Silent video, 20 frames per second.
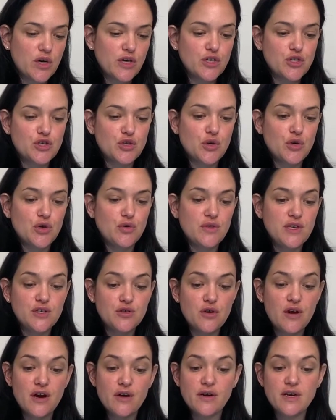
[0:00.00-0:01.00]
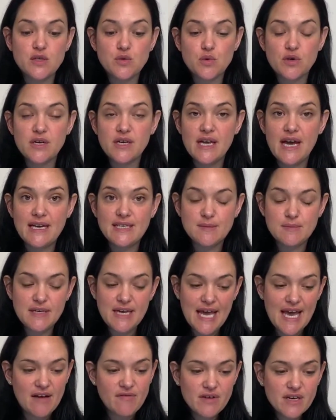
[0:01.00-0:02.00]
to show you these are areas where it has been
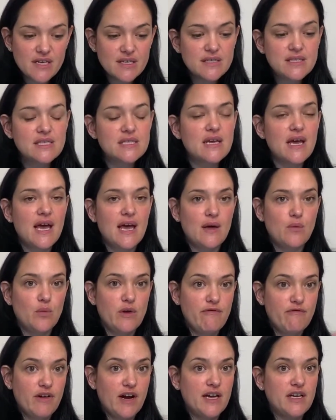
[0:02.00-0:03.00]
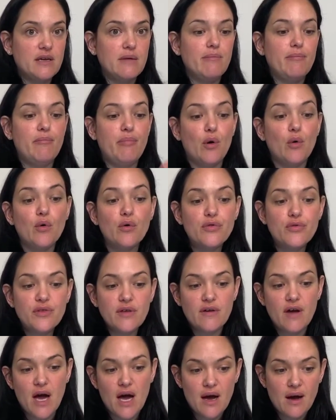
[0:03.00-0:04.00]
evidenced and we find it both
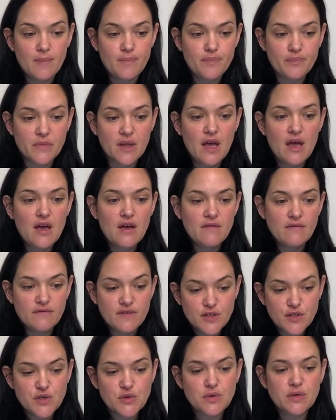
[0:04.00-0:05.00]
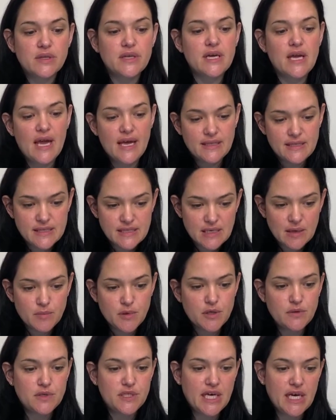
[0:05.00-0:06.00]
um, viscerally and
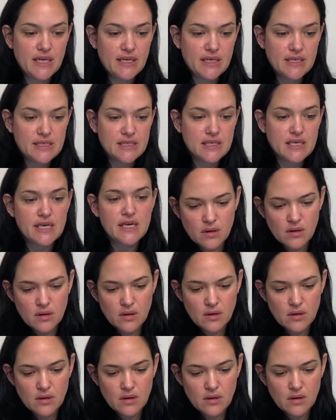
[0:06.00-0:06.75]
subcutaneously.